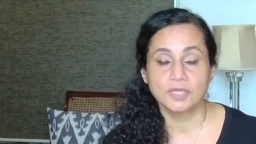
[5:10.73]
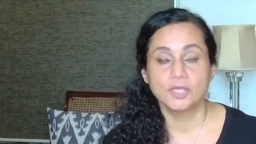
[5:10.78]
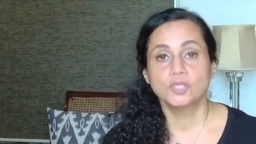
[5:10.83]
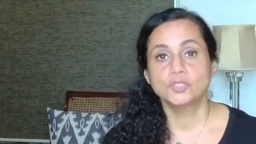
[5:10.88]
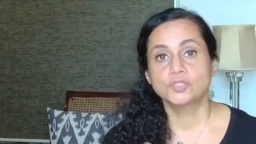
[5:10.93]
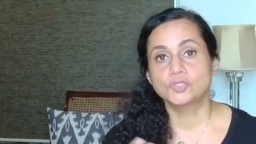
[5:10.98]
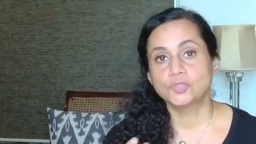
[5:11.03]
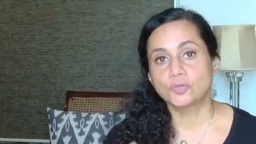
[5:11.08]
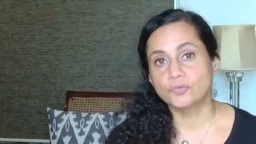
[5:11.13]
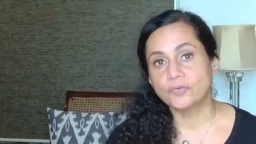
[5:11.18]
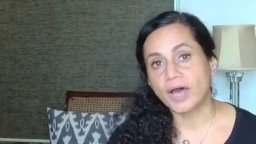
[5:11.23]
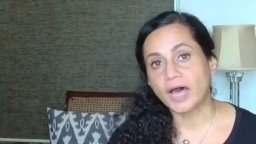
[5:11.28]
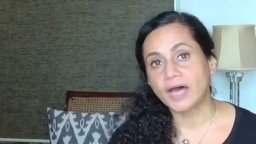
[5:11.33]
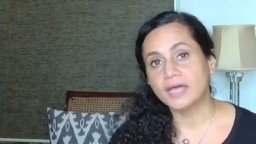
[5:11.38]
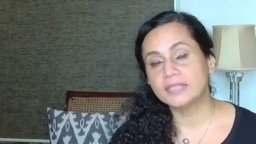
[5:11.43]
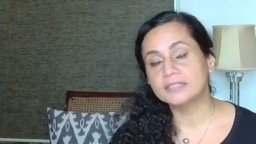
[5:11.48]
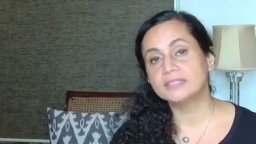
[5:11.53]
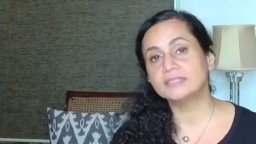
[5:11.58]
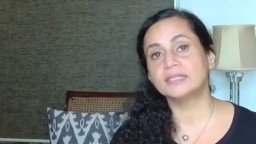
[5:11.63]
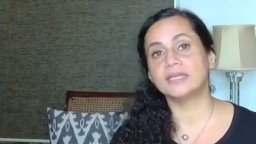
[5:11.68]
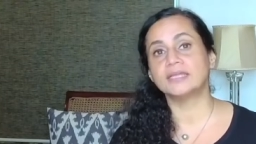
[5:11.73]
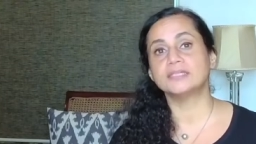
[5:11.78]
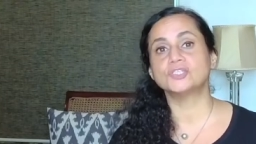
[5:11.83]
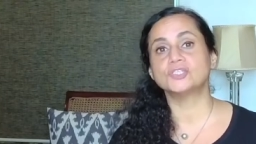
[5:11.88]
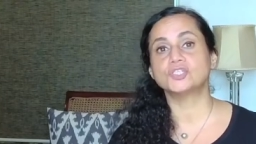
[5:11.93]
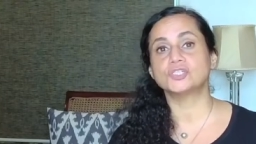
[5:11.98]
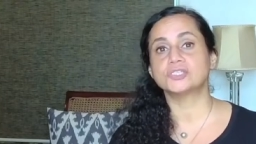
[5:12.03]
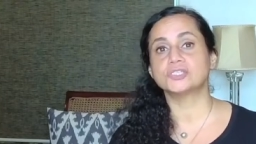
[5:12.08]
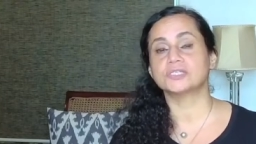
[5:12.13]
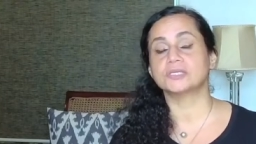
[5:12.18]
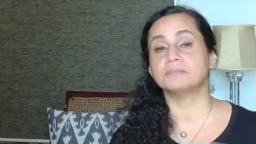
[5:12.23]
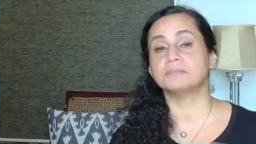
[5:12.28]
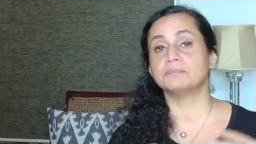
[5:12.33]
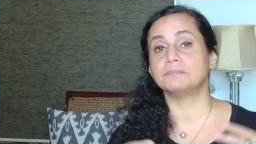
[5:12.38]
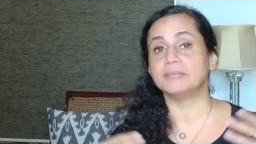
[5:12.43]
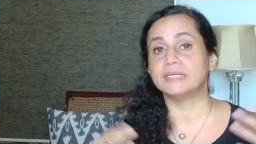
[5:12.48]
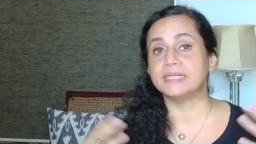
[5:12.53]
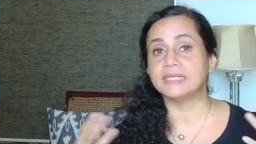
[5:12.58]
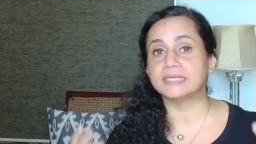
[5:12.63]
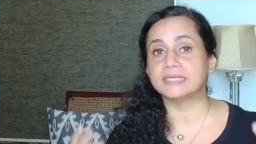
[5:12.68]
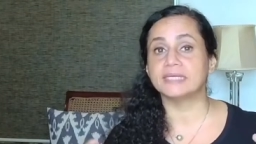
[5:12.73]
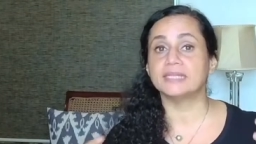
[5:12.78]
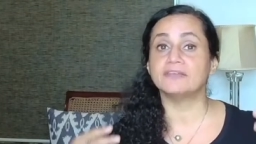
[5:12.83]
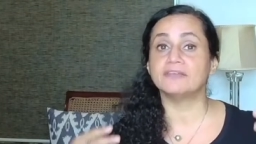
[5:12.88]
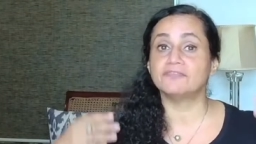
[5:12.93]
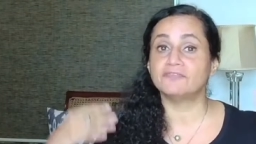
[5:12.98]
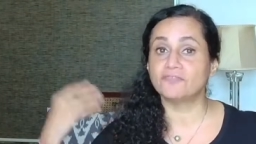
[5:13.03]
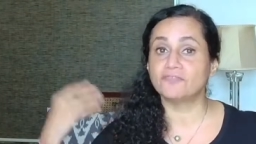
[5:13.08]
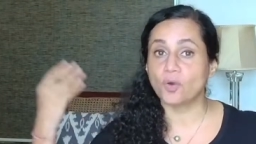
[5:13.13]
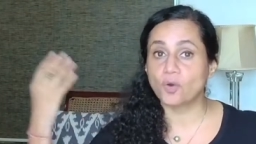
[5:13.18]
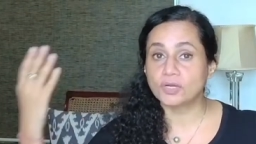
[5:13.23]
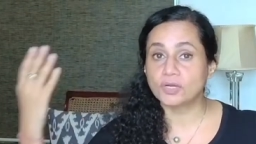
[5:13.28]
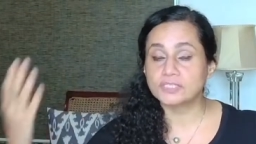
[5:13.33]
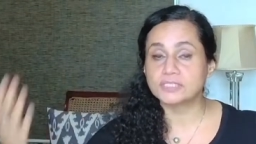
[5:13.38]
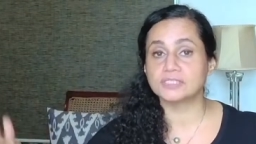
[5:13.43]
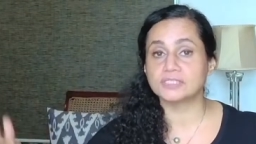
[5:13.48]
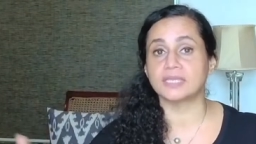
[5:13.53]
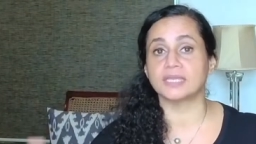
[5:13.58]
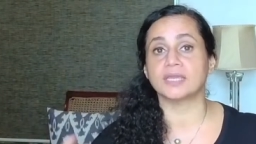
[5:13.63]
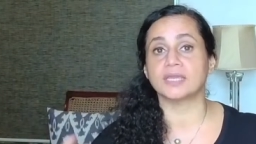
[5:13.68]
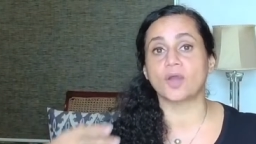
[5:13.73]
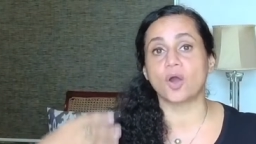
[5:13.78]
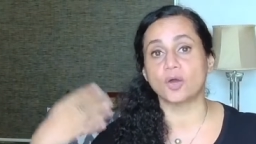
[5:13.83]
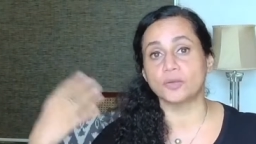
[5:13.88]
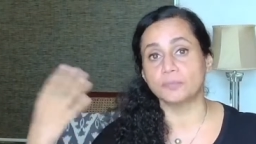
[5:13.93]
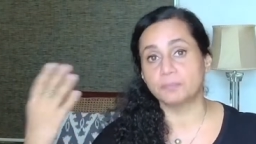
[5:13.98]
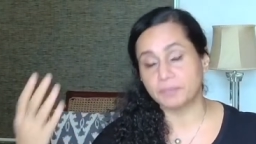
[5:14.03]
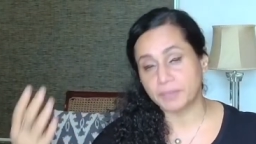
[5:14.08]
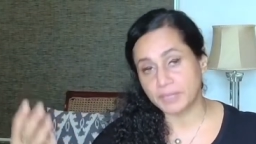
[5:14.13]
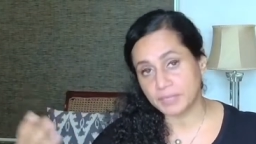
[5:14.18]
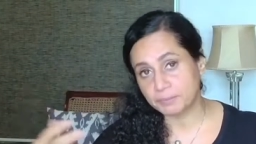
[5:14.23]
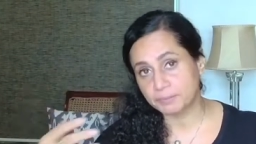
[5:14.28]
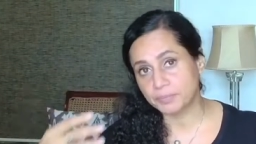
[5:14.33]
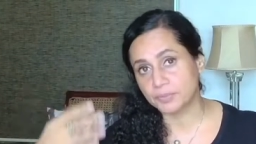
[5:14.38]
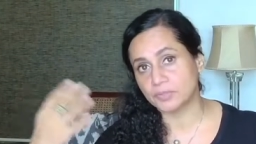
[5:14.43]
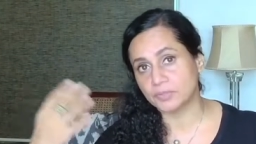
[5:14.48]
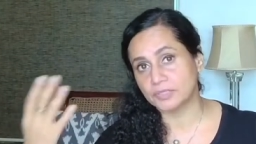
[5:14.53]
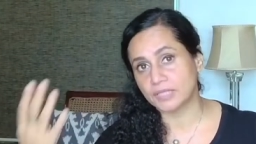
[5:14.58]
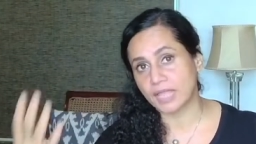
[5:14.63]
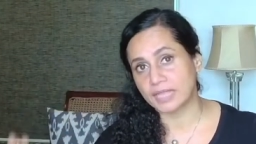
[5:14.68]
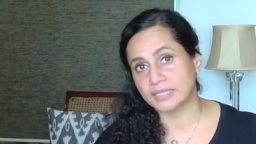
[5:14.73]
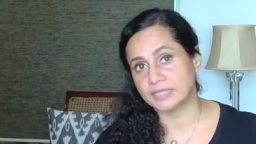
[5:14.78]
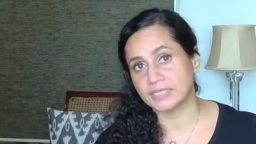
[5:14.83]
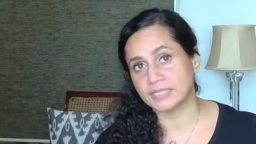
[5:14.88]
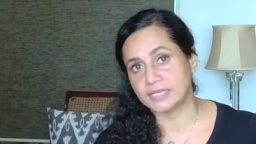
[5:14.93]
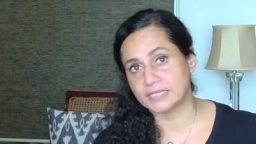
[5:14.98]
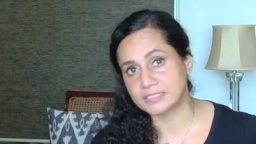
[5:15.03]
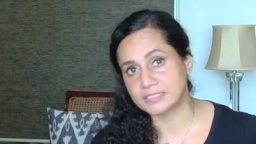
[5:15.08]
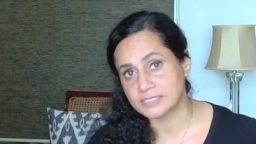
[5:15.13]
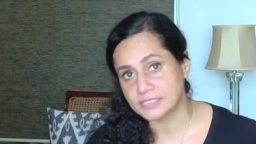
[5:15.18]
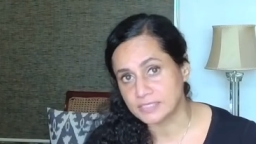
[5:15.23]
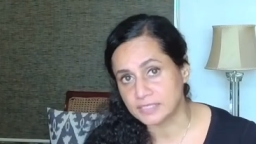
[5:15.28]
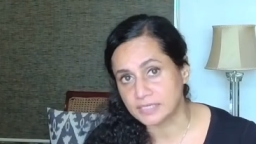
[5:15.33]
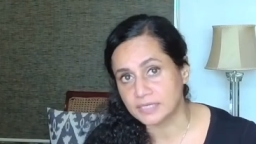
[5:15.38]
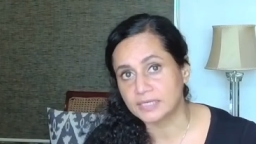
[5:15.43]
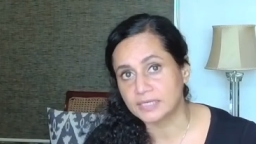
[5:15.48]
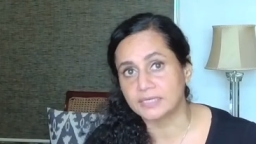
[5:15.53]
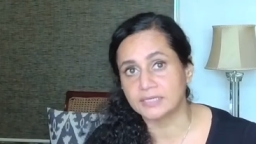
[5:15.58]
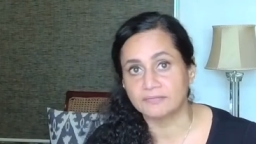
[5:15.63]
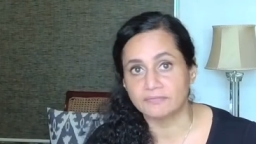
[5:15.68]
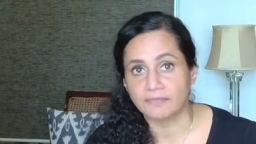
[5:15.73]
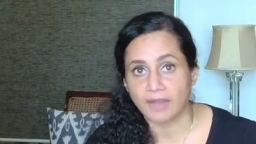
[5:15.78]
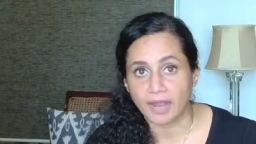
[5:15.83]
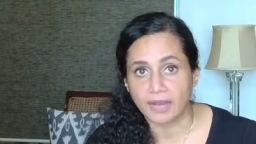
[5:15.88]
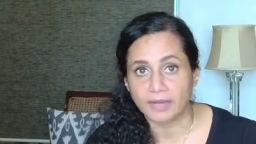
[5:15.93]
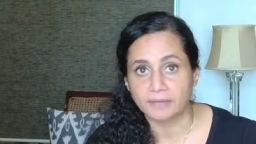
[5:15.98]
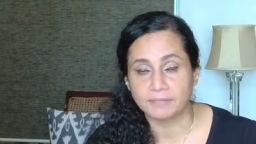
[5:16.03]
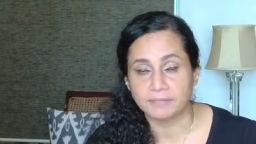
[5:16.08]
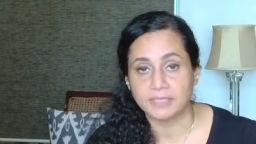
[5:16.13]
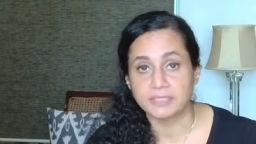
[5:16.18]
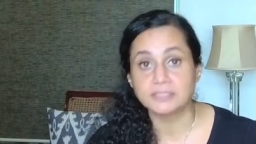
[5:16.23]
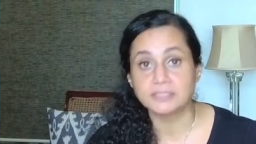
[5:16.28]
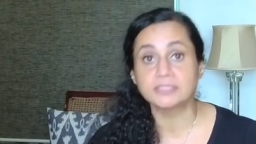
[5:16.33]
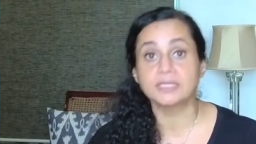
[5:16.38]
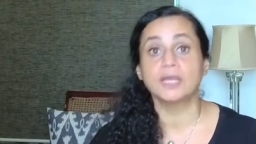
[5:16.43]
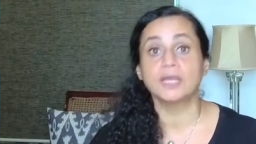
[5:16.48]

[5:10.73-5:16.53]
So rather than just completely focusing on people and the external environment,